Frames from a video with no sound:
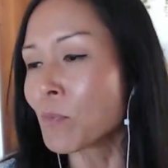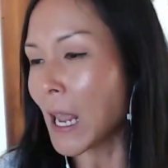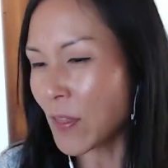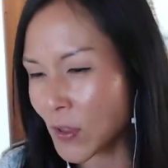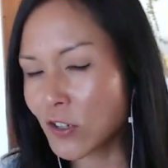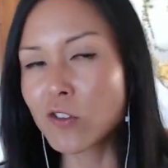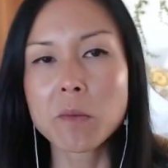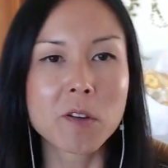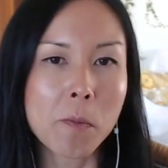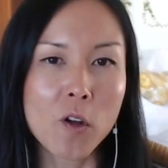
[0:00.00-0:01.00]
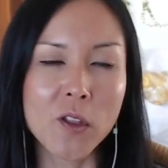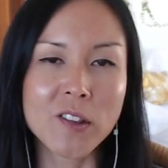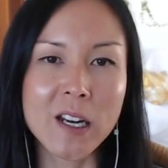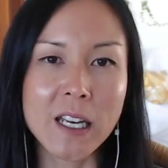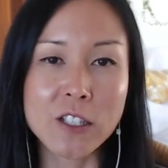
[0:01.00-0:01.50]
And these are some small things
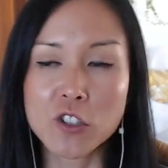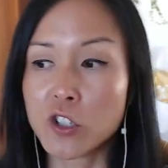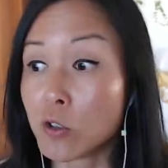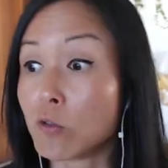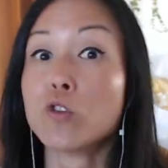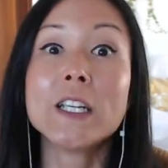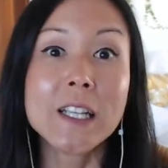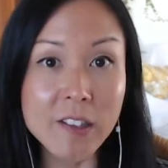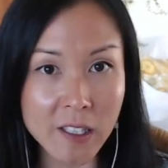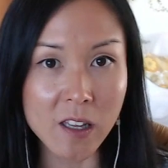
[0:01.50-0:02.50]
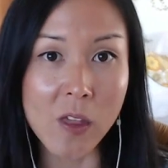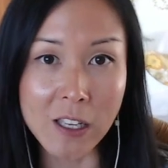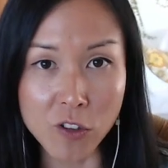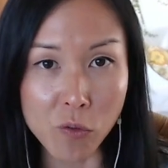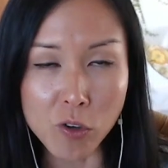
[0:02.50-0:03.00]
that I need to do to really see
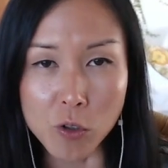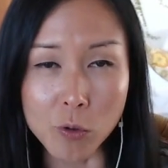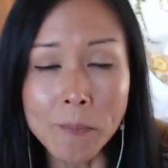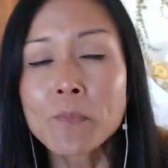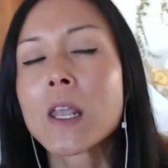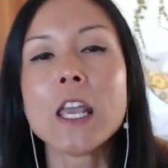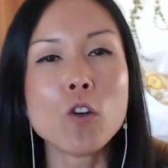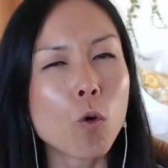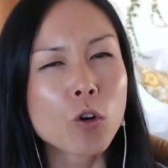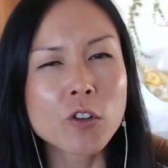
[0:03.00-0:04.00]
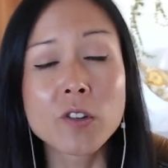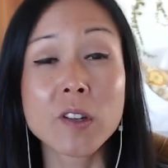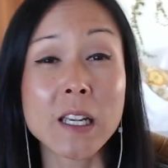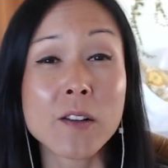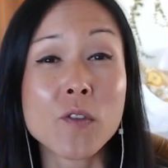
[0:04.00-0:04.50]
things through in order to
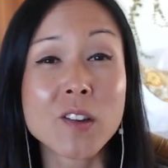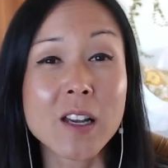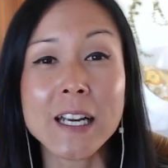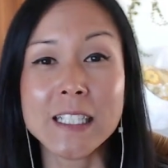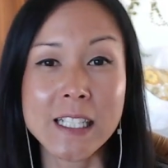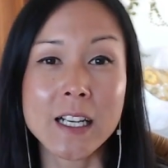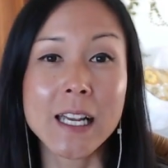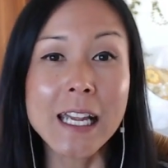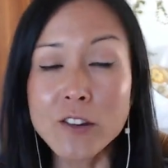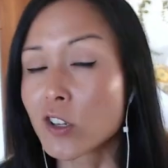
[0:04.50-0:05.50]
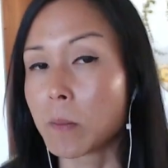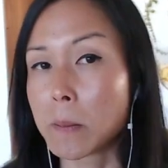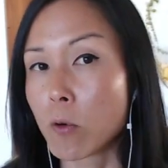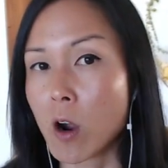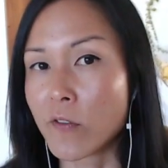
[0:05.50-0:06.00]
see if this idea is going to be
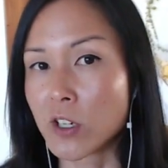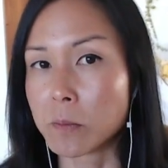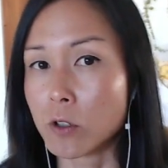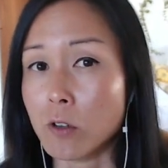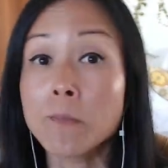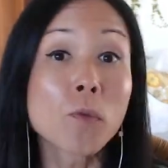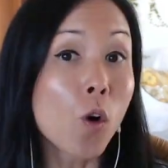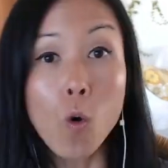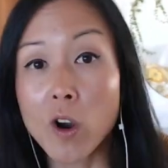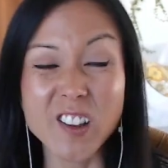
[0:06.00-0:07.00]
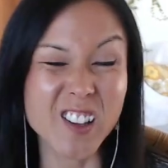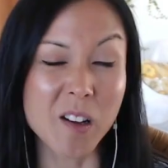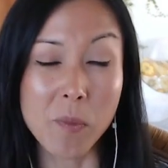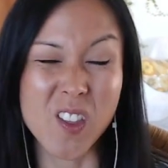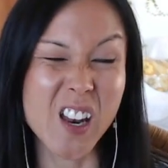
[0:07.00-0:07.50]
profitable or is it
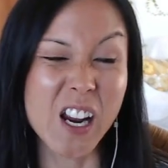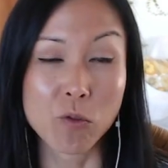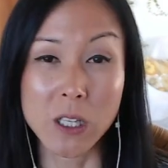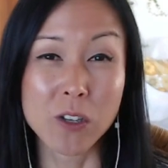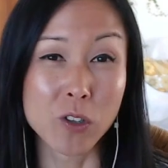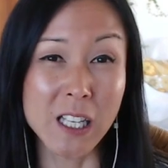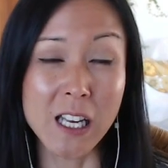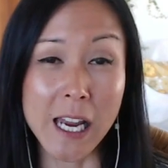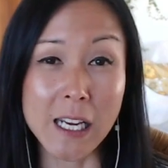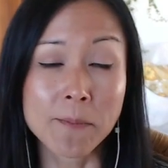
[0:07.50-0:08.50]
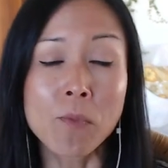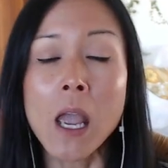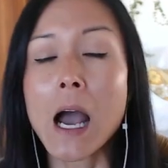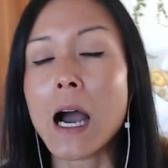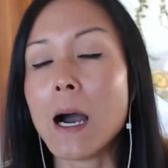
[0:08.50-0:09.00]
something that I really, really like?
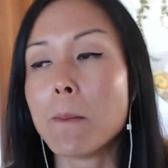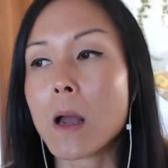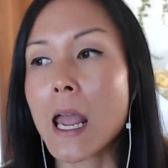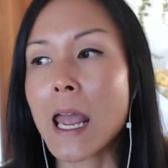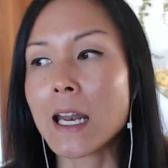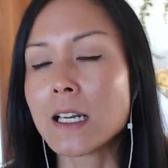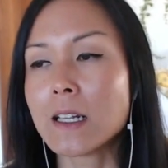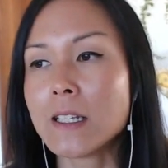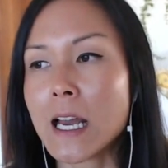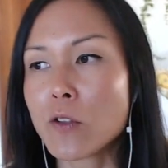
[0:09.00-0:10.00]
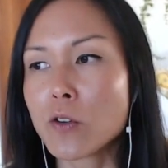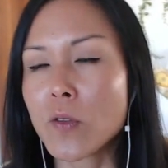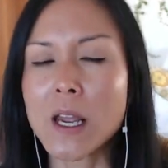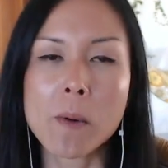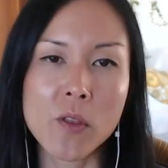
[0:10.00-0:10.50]
Um, and the other
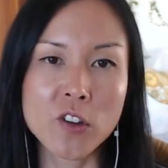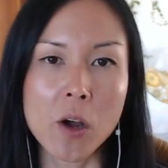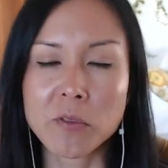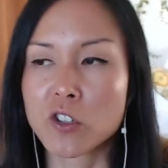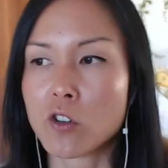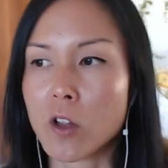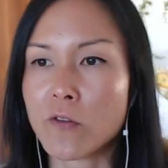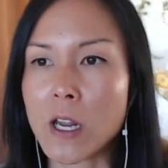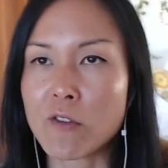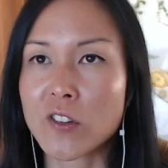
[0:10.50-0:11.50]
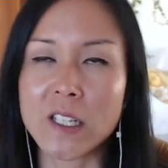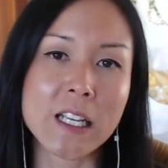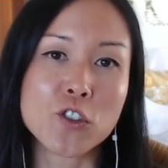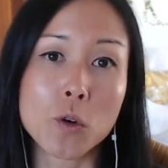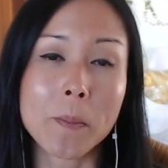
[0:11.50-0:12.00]
thing about this obstacle of never
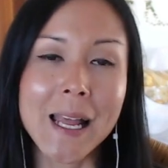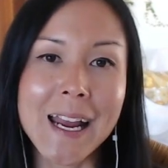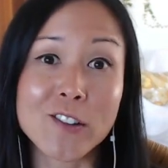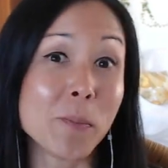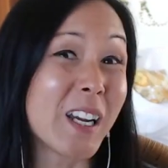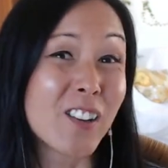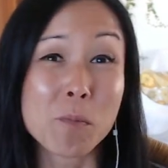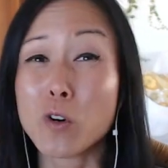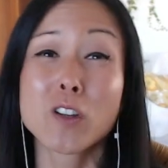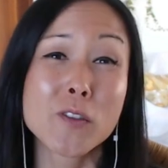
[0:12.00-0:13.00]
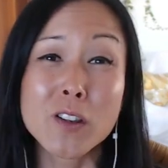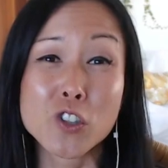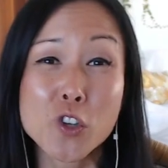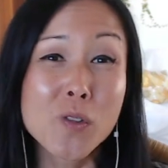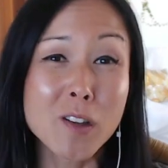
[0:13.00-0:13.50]
sticking to a plan is because most of us
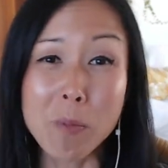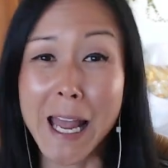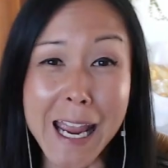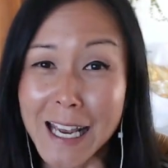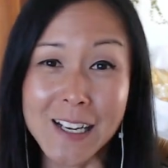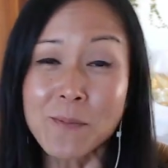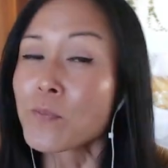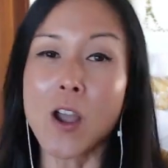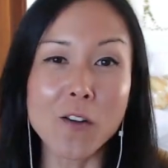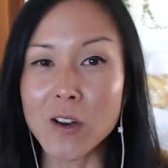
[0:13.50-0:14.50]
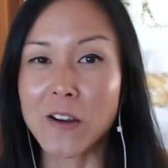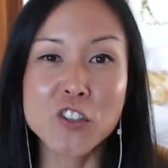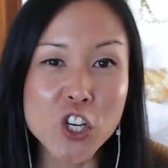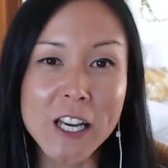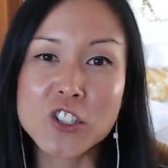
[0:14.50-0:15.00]
do this plan of life
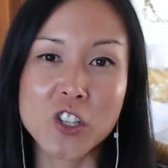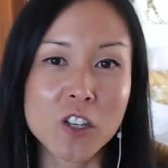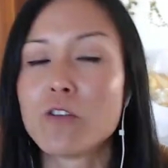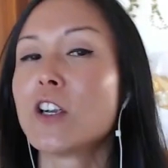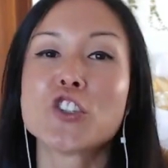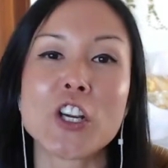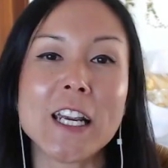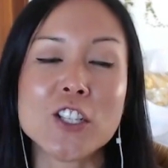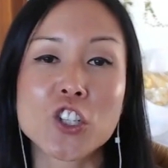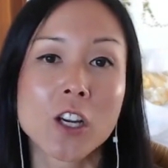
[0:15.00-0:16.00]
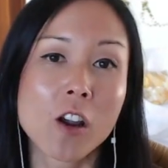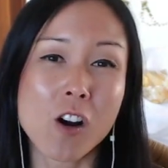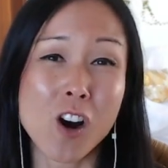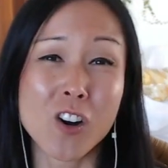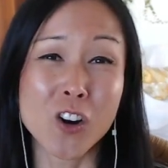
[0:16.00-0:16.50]
change and career change
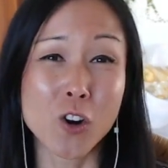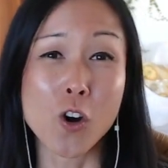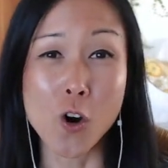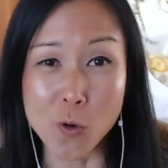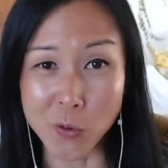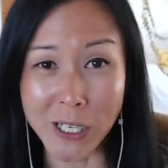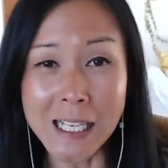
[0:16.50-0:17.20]
on our own.